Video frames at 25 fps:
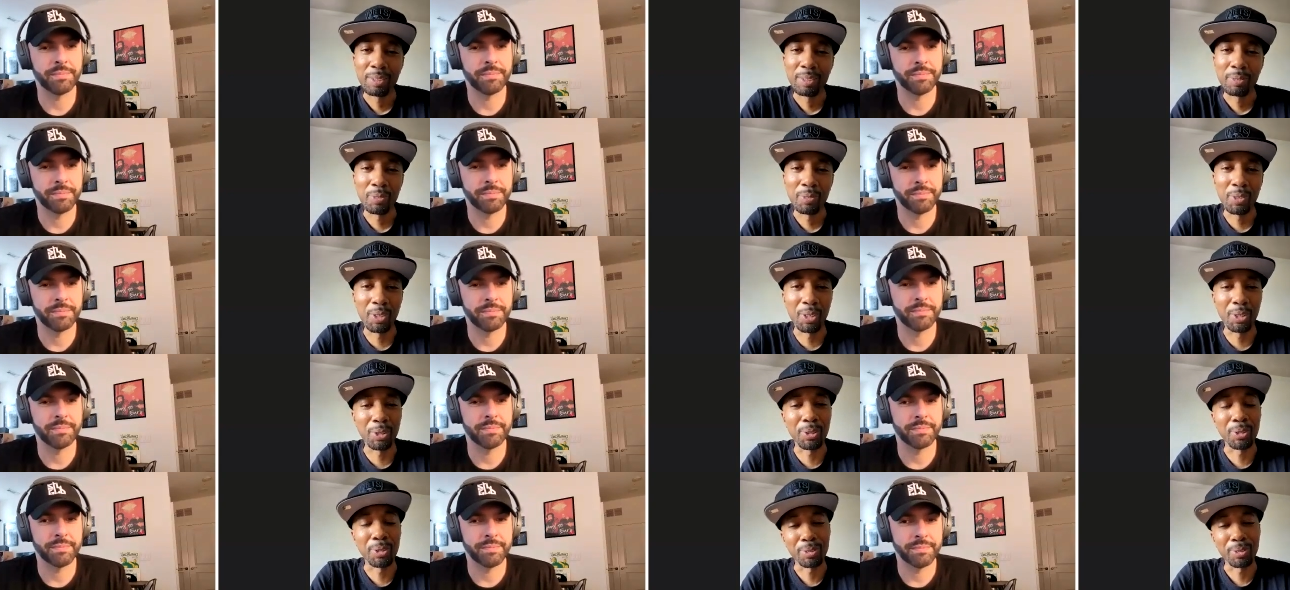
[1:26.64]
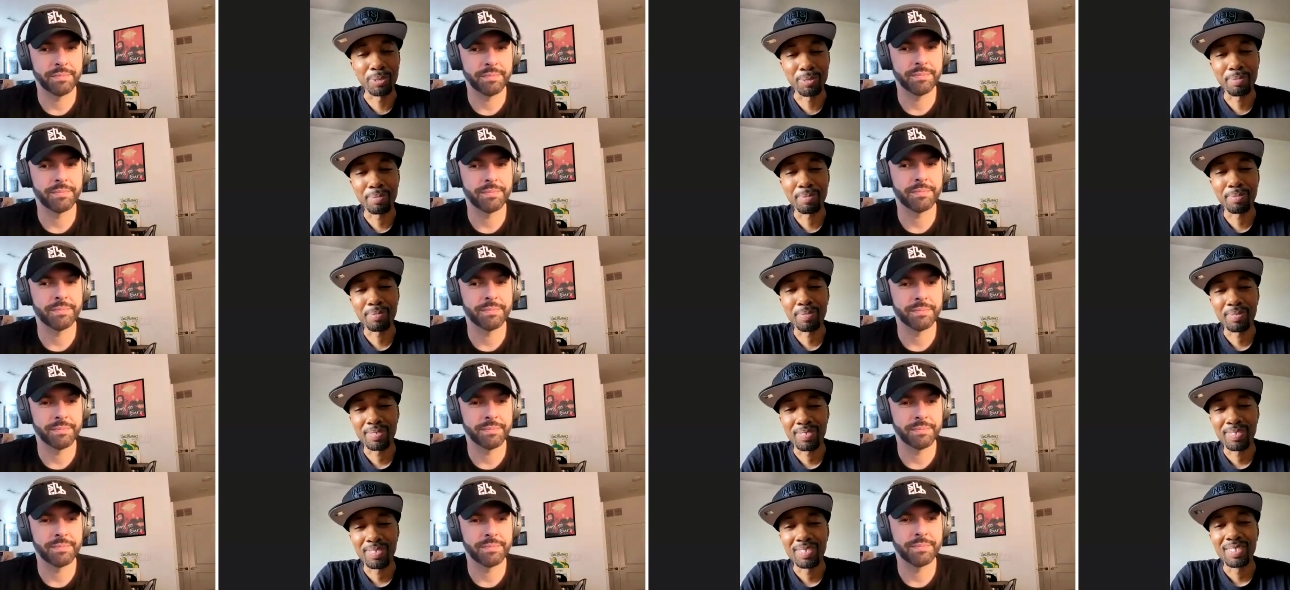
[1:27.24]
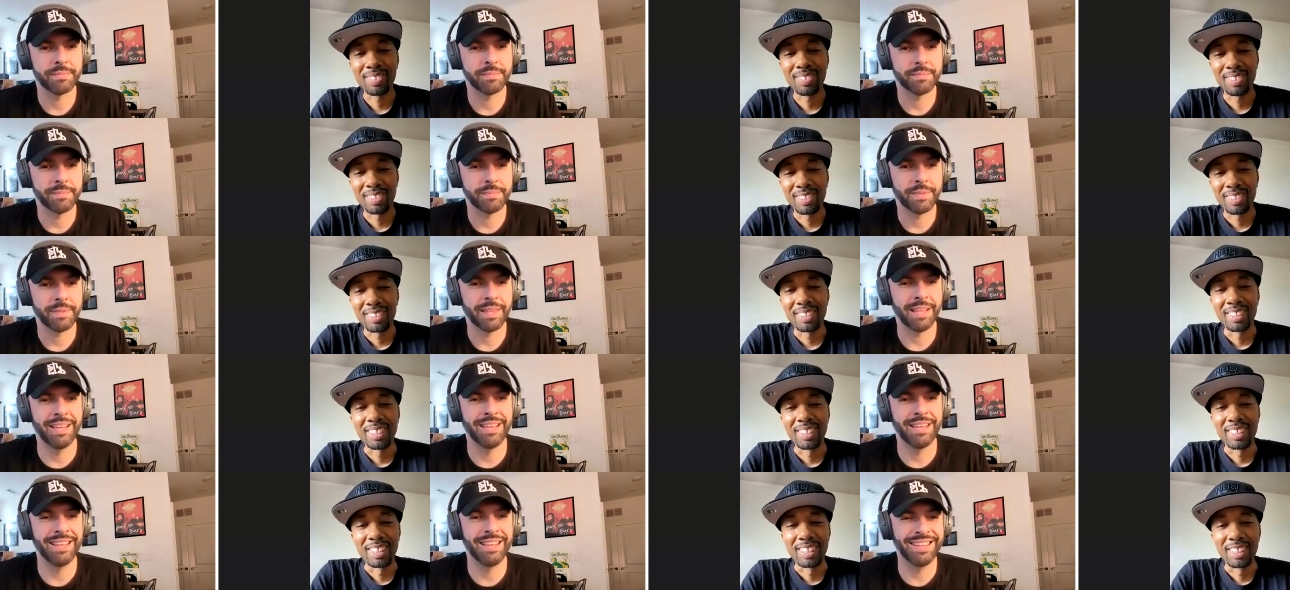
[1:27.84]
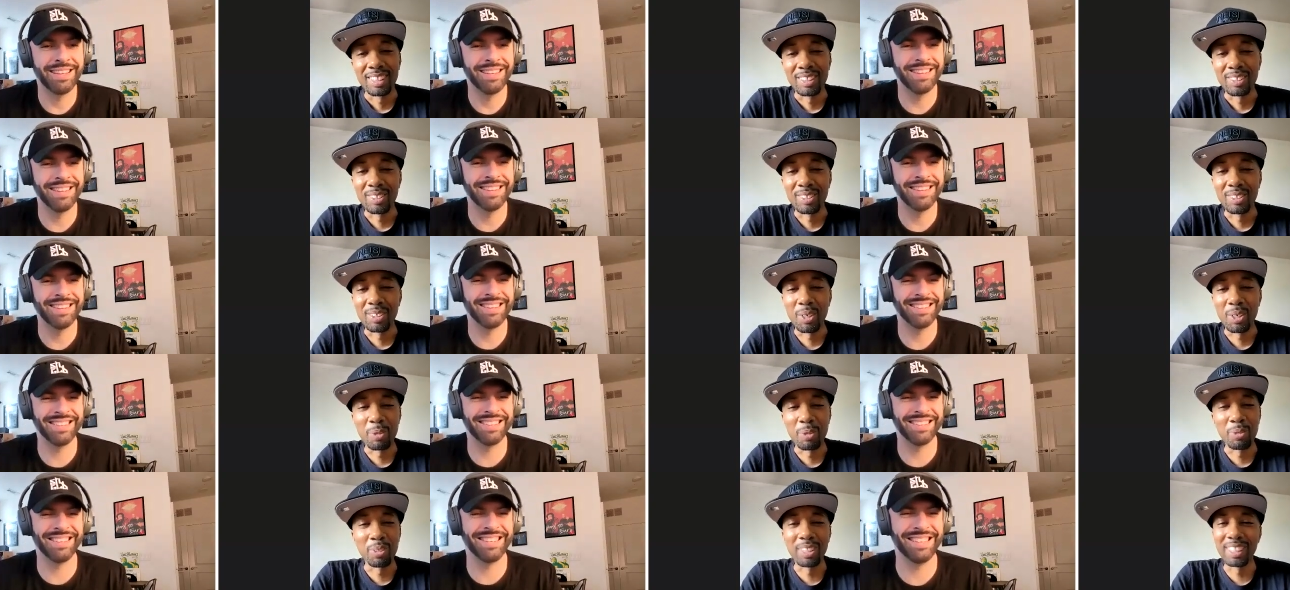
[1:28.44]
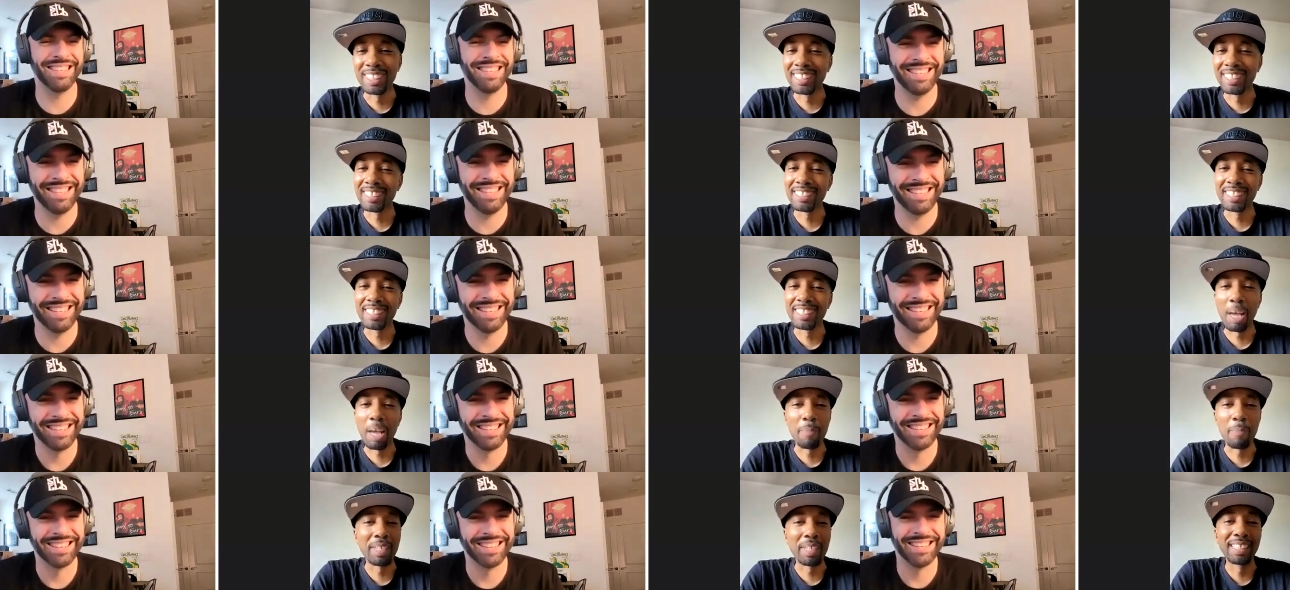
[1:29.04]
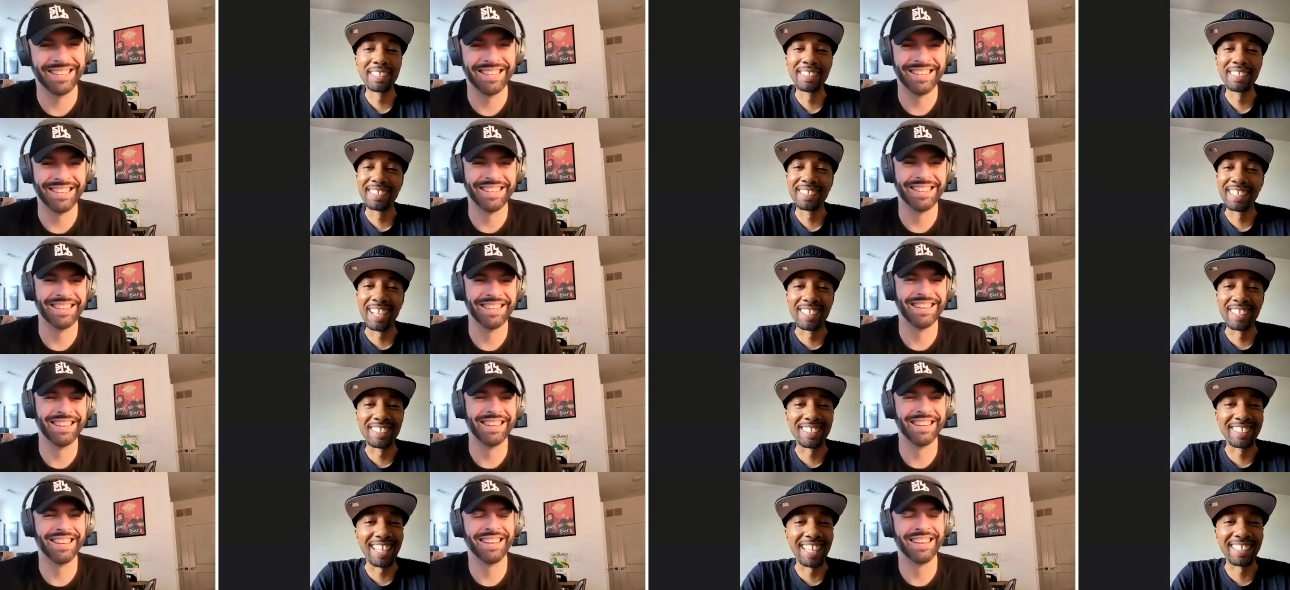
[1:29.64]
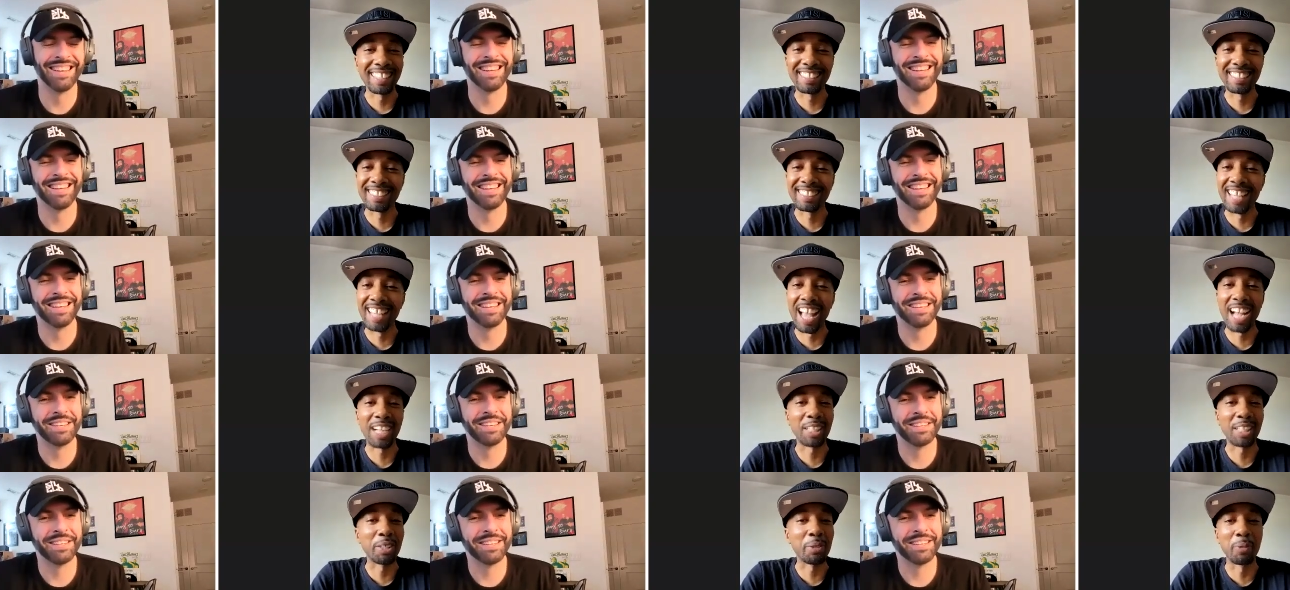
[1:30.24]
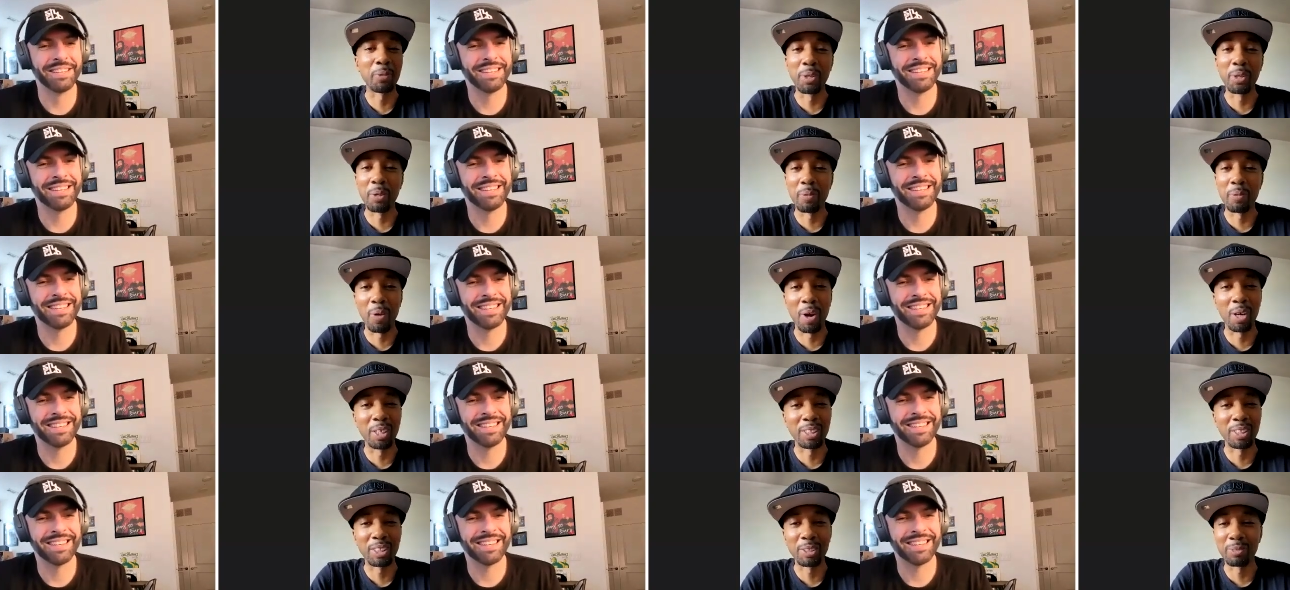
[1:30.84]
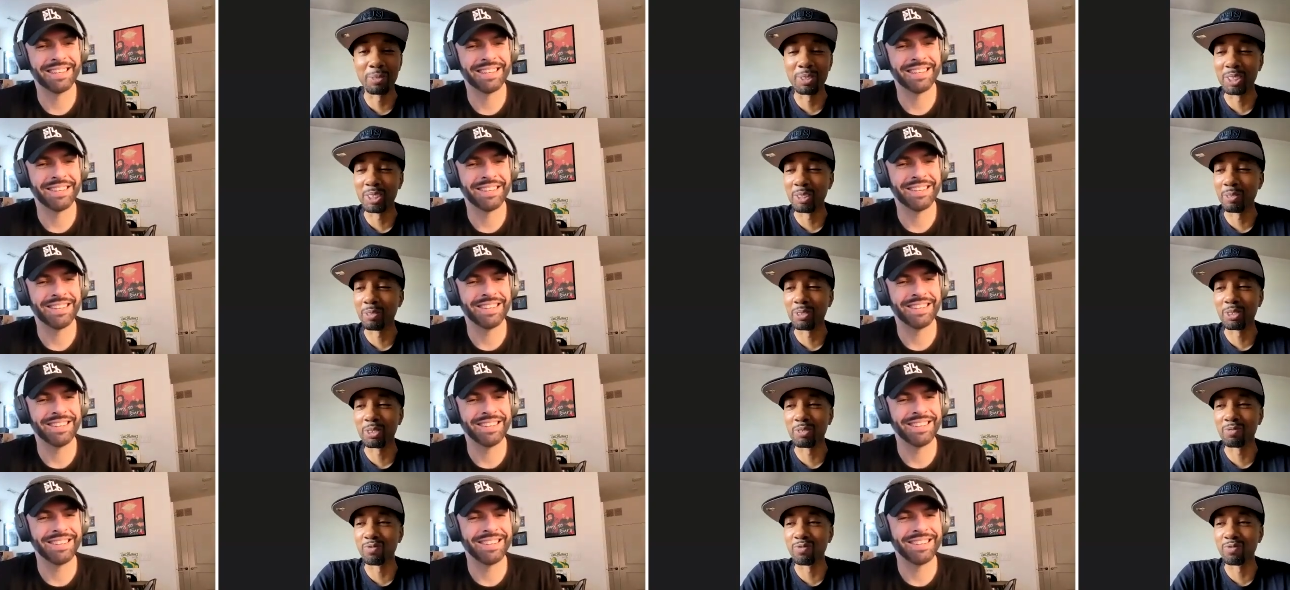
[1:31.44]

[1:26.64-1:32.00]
Speaker 1: Word. So it, I mean, as, that's exactly what it was. It was it was